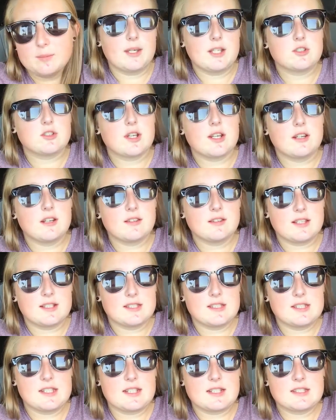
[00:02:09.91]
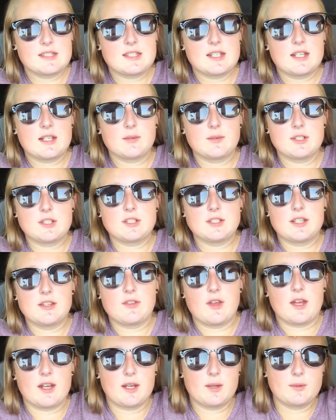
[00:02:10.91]
I tried on less things than I originally
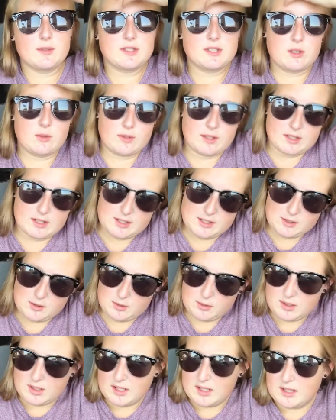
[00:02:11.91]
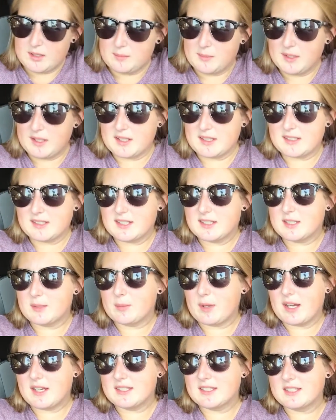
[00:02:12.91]
thought I was going to because they
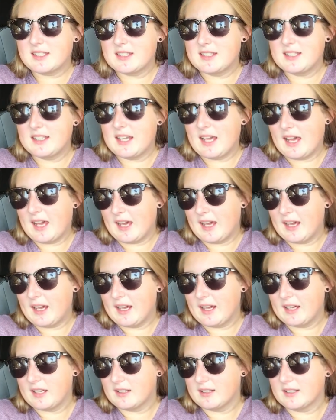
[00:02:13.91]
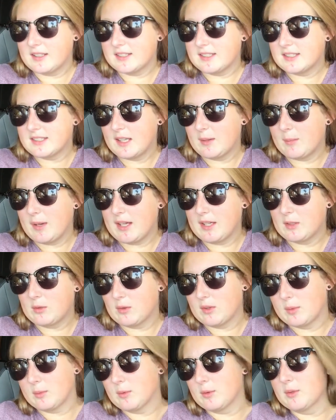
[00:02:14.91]
surprisingly had a
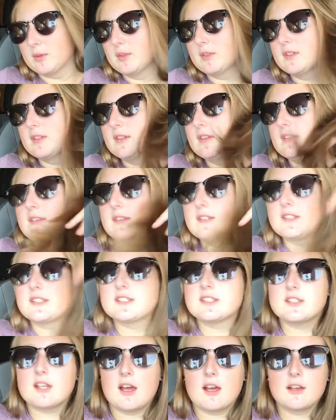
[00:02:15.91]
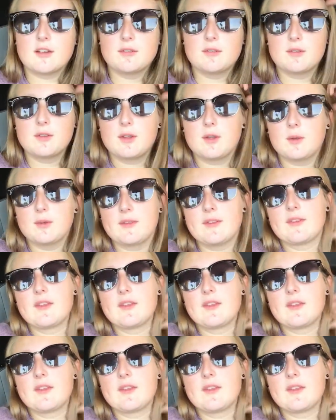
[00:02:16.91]
semi-normal stock of clothing.